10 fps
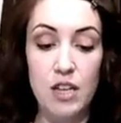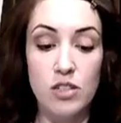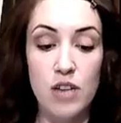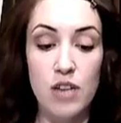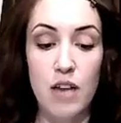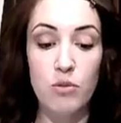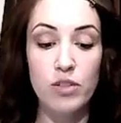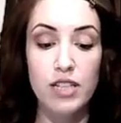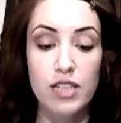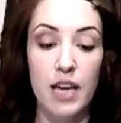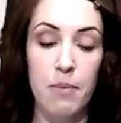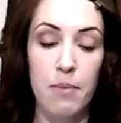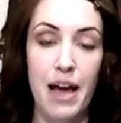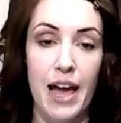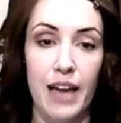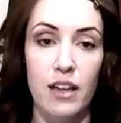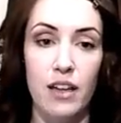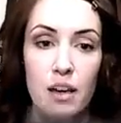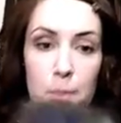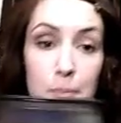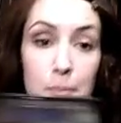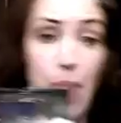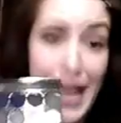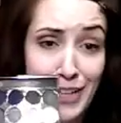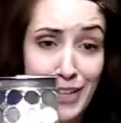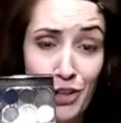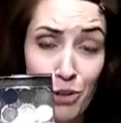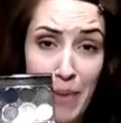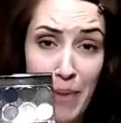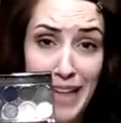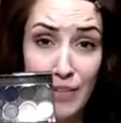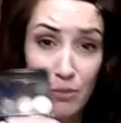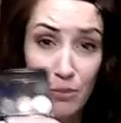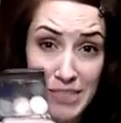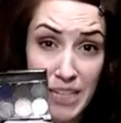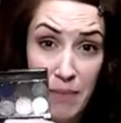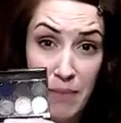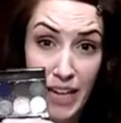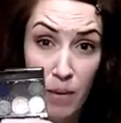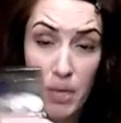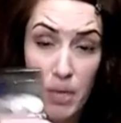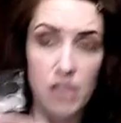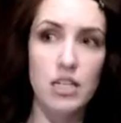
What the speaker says: So now I'm going to take my Bad Girl palette from Sleek Makeup.